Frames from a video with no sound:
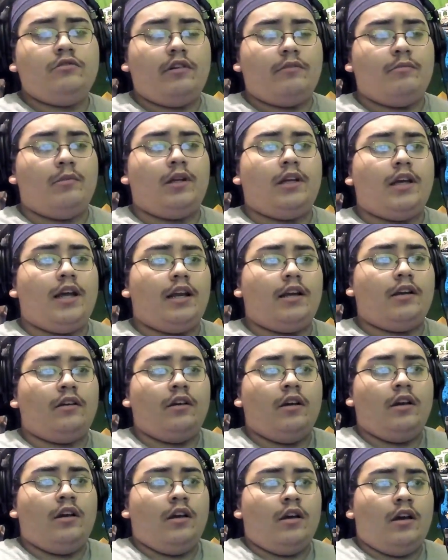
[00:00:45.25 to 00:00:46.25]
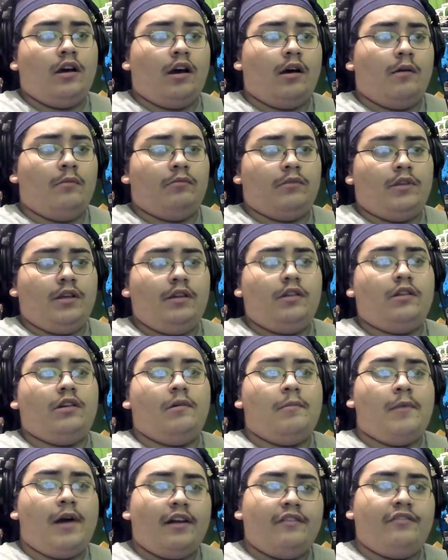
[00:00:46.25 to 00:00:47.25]
I've been getting decent
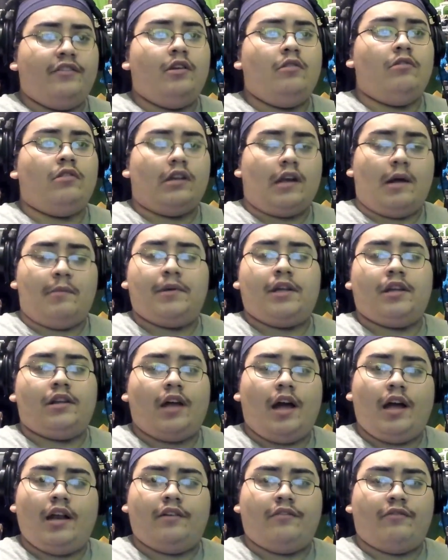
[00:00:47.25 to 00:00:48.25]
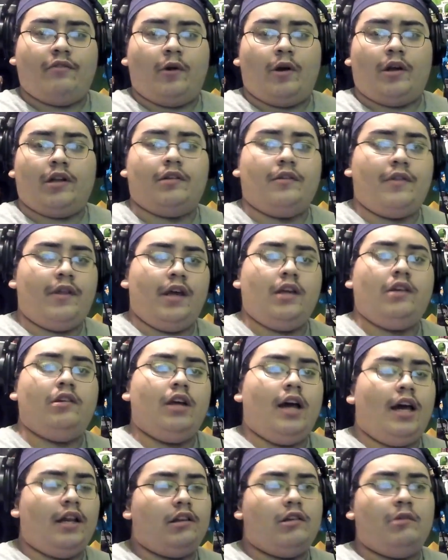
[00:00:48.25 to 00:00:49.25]
amount of views, and I'm excited for it, so thank you
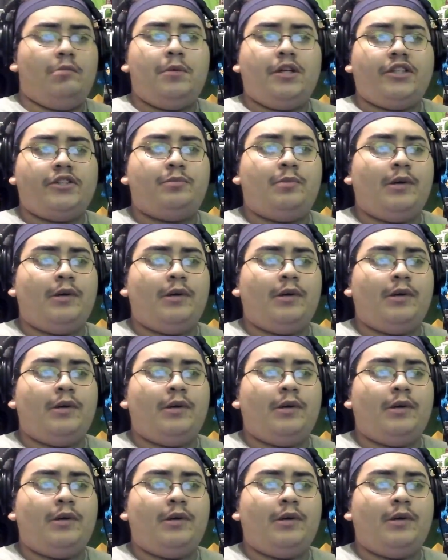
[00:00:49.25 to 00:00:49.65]
guys so much.